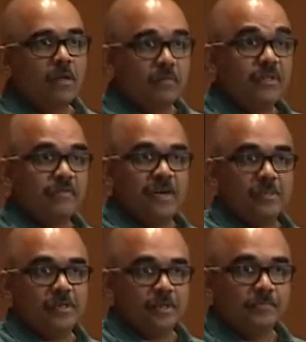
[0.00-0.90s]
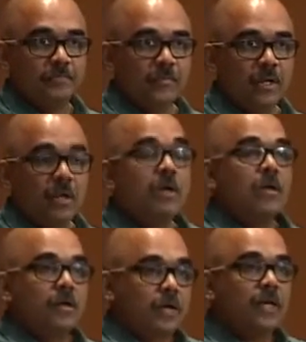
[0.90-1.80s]
with the family,
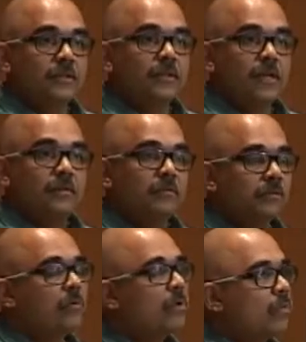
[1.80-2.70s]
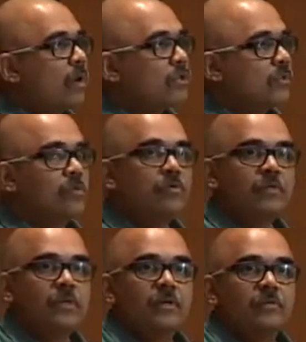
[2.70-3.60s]
rather than go and watch a
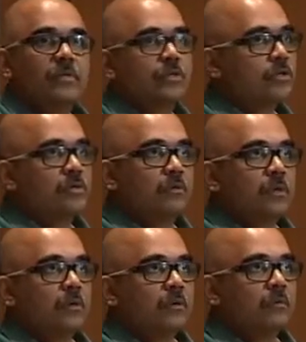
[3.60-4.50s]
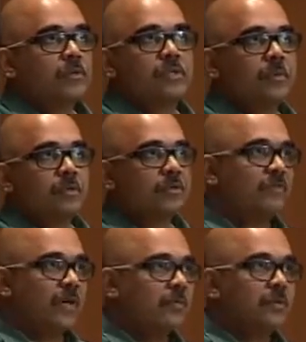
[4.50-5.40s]
movie in which which is about a
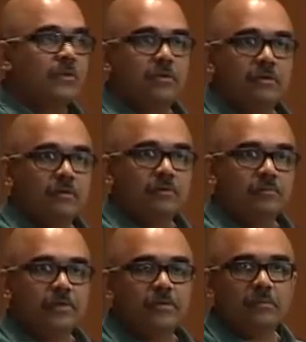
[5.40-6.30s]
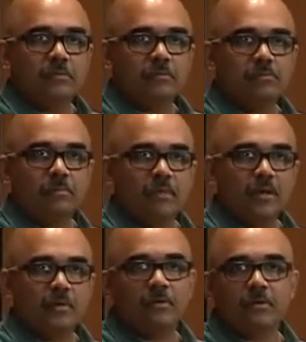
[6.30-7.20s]
farmer or a, you know,
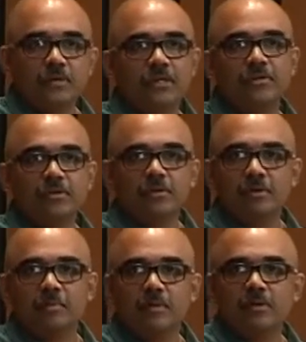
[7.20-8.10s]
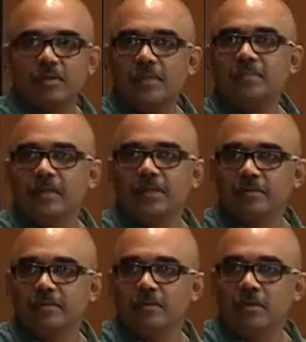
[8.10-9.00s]
like about a teacher or about a something
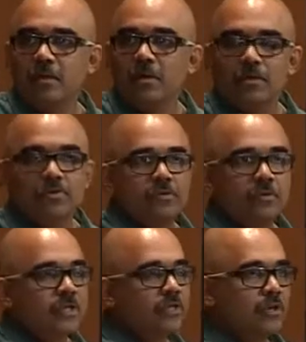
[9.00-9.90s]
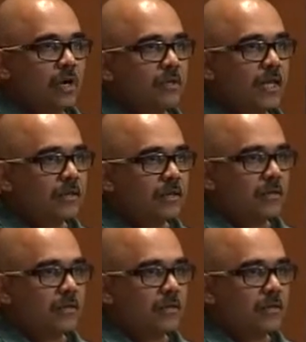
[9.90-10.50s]
else. So it is not that